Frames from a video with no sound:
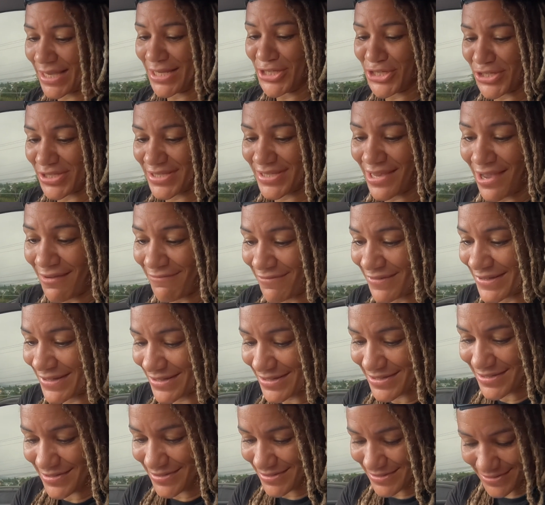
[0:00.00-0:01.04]
I just haven't
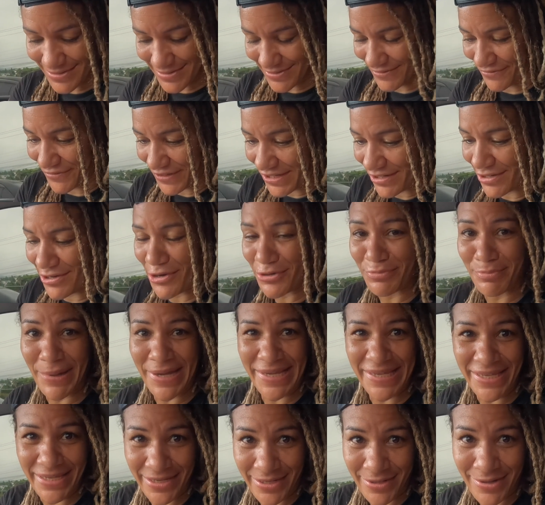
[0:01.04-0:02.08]
figured out
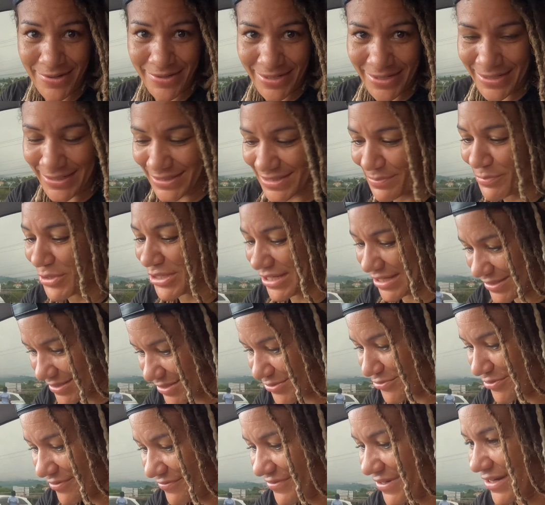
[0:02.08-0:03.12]
my hair yet, but I
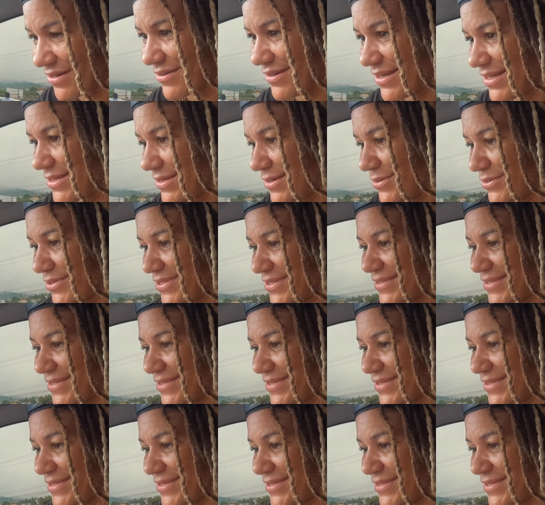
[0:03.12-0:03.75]
soon figure it out.